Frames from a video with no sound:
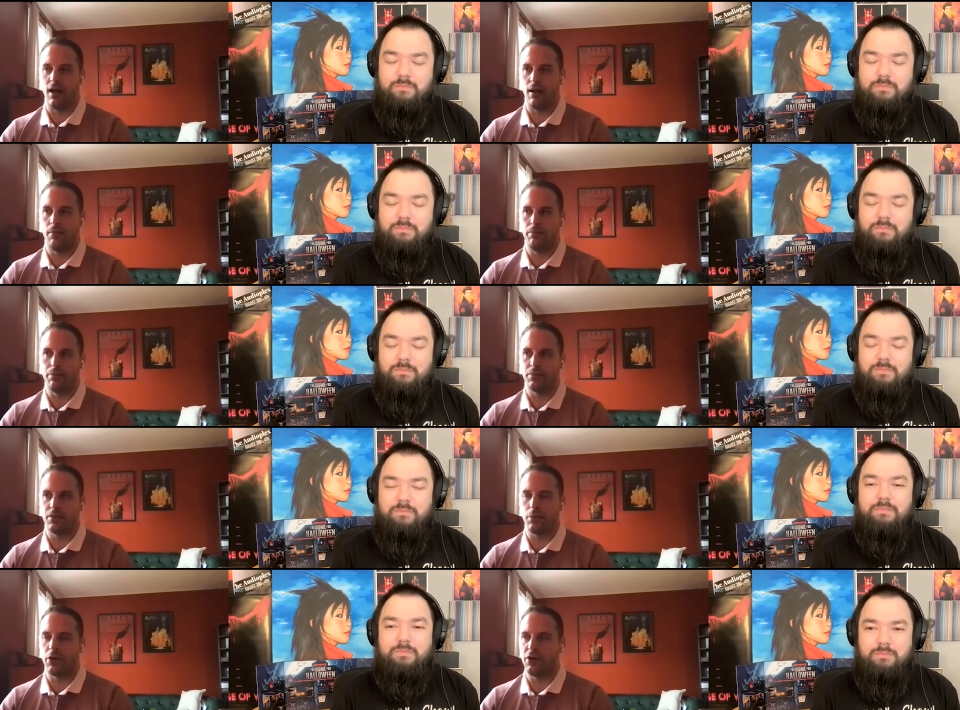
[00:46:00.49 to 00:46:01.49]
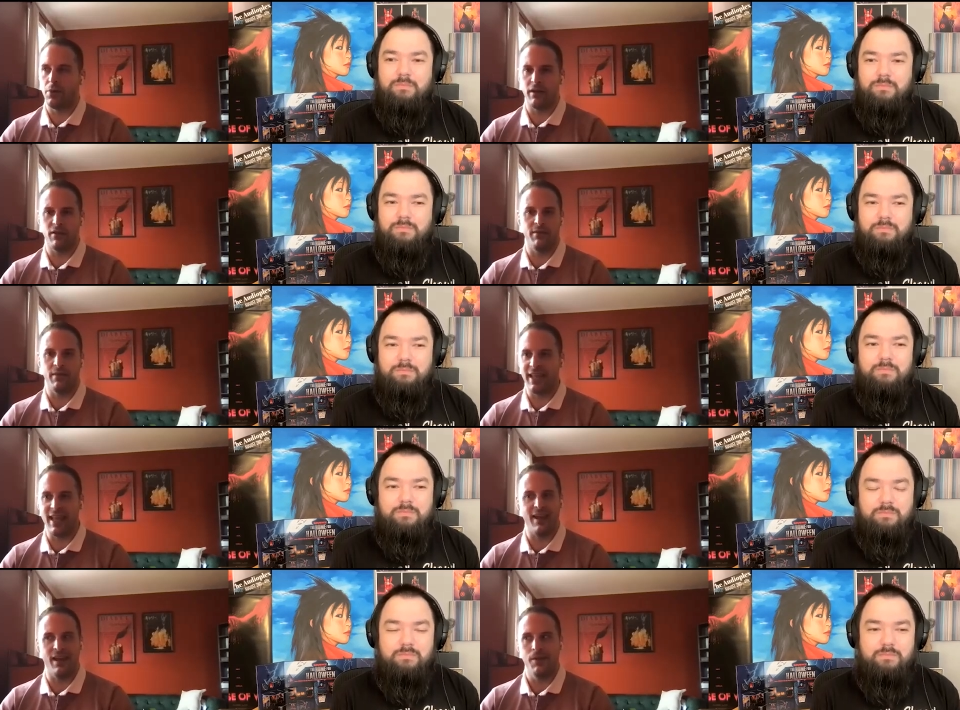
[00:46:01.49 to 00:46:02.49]
Speaker 1: um, somewhere in New England.
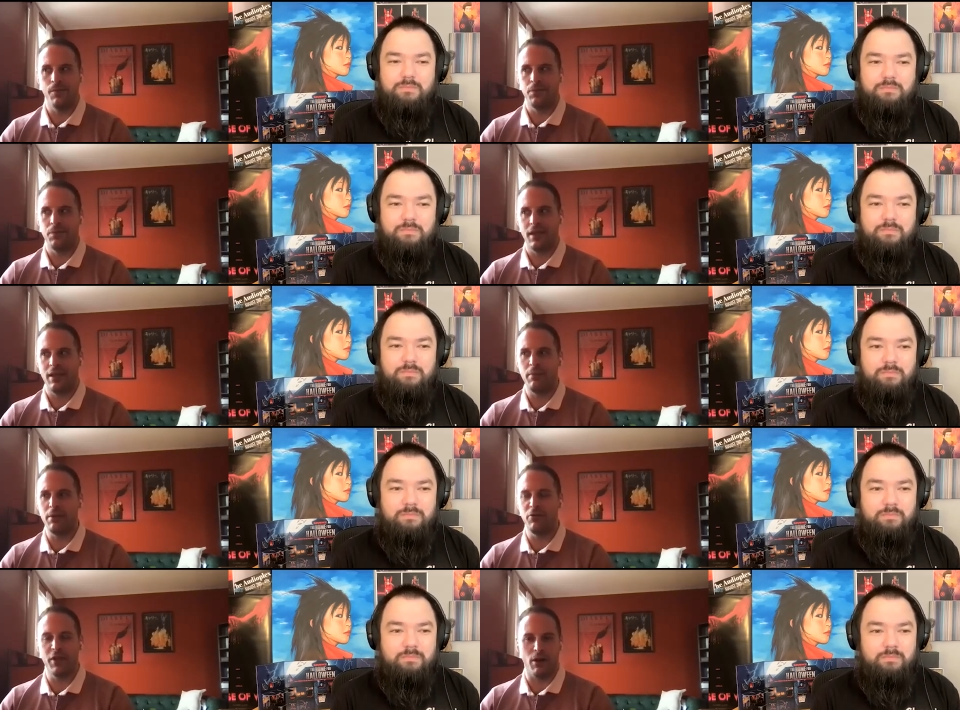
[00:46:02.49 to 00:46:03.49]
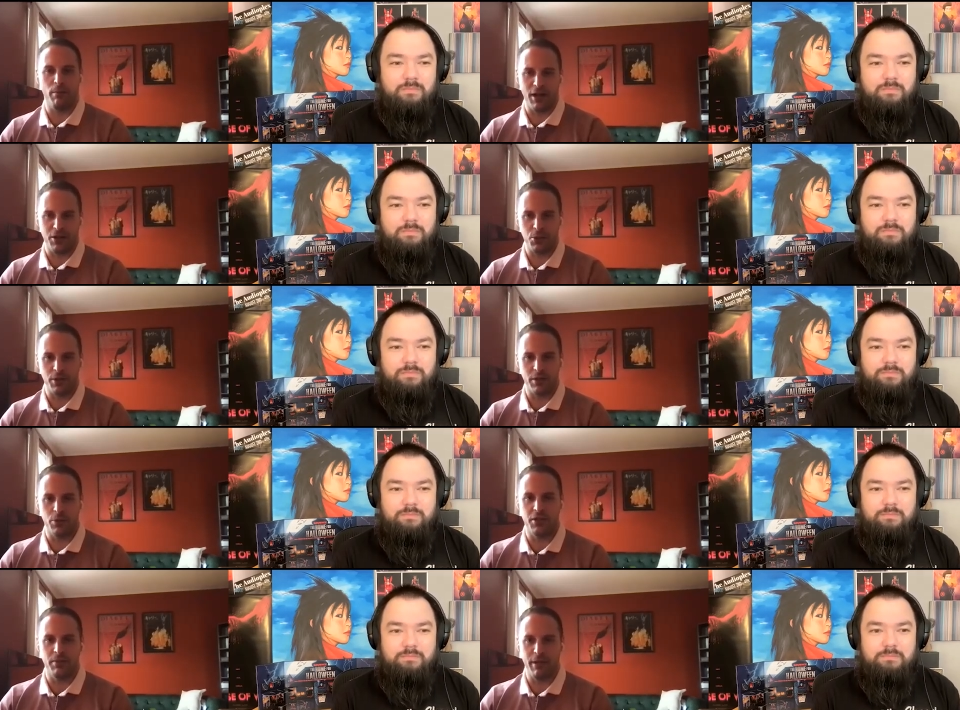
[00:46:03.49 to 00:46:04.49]
Again, he made a movie called Monstrous,
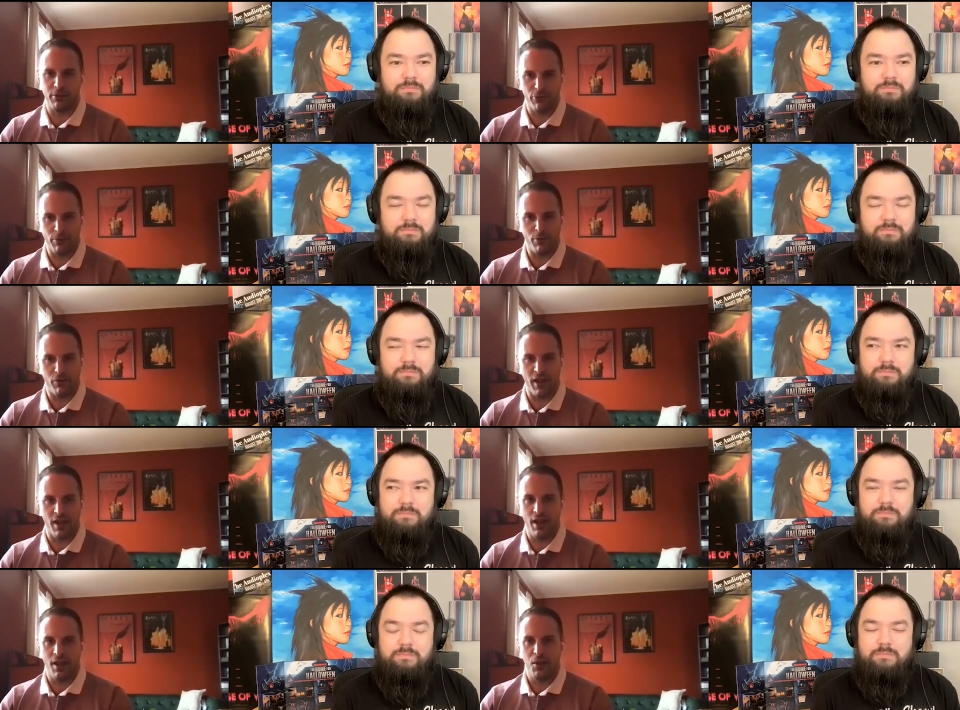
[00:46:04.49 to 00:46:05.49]
which is a Bigfoot movie,